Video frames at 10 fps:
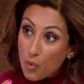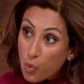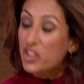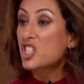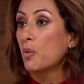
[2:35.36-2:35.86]
I
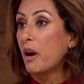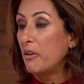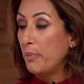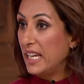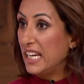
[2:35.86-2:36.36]
want to
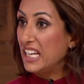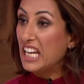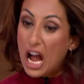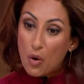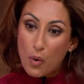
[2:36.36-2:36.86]
wear a
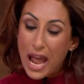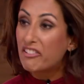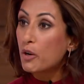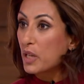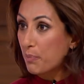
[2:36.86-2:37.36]
bikini. I
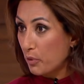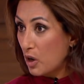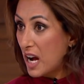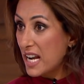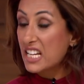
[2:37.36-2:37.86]
wear it with
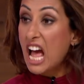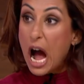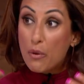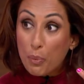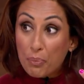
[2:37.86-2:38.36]
pride.
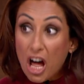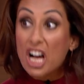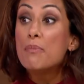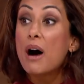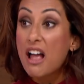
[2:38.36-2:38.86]
I will
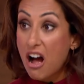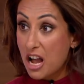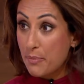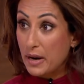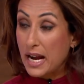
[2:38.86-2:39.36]
pluck my
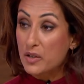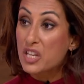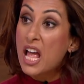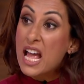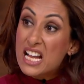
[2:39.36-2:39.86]
eyebrows.